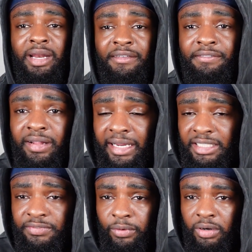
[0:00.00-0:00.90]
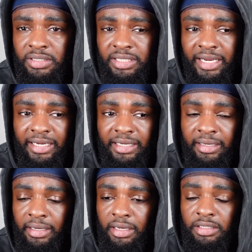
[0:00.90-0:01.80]
But I feel like as far as like
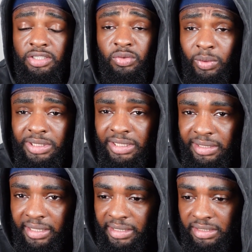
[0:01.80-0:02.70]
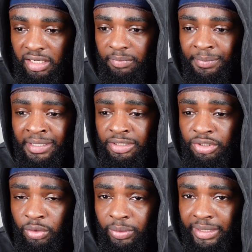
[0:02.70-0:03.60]
switching things up
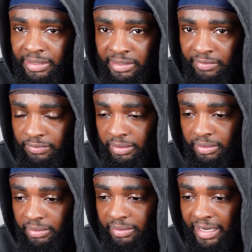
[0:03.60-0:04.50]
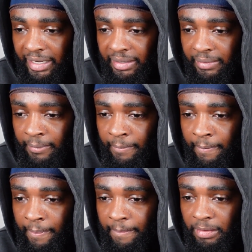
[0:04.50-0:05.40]
and doing different like
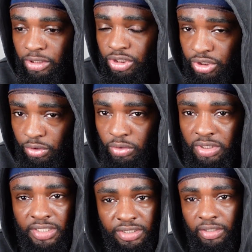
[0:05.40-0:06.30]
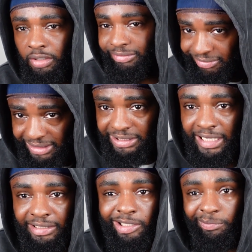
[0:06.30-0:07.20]
shoes, cause he's
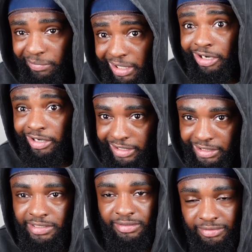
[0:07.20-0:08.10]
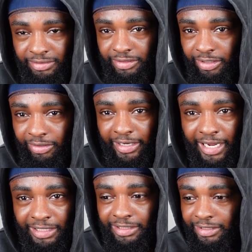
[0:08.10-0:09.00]
got the Amines, they
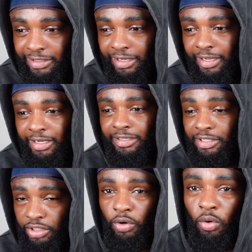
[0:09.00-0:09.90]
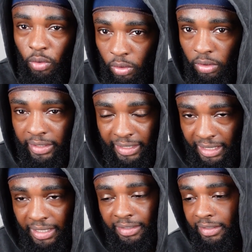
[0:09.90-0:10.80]
got the Dior, they
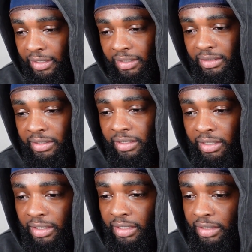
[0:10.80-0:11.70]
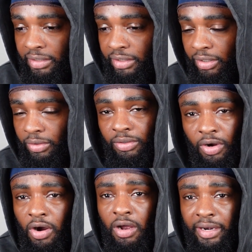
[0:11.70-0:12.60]
got the,
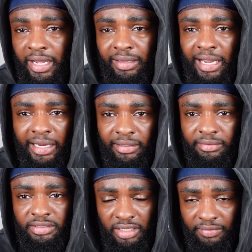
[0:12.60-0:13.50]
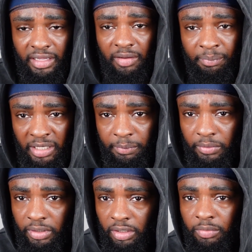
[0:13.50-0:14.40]
all that like stuff that
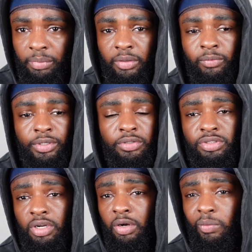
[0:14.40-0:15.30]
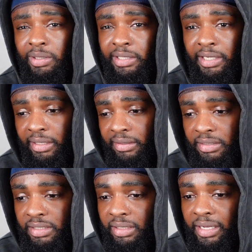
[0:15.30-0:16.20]
people know. But when you start really getting
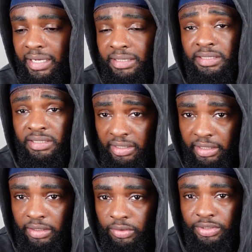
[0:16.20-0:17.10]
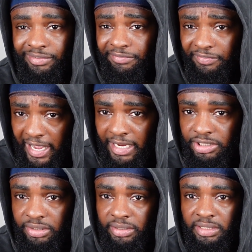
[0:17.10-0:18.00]
into like sneakers and
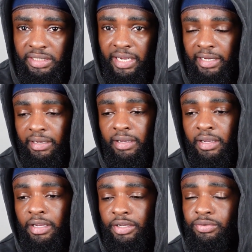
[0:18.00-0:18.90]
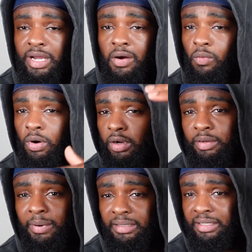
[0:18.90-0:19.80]
fashion, it's like, you're not
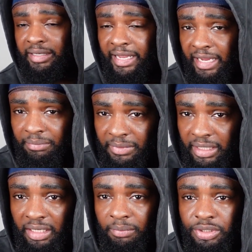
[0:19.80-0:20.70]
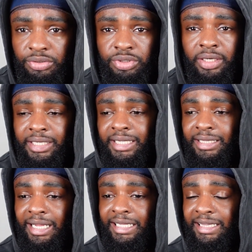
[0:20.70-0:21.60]
worried about the name thing, but you're trying to
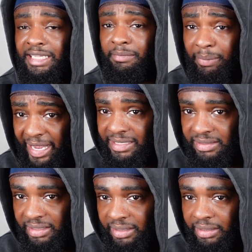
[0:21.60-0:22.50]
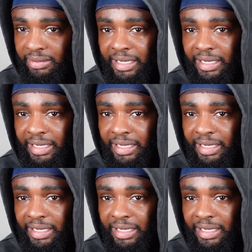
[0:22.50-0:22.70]
get like the best thing.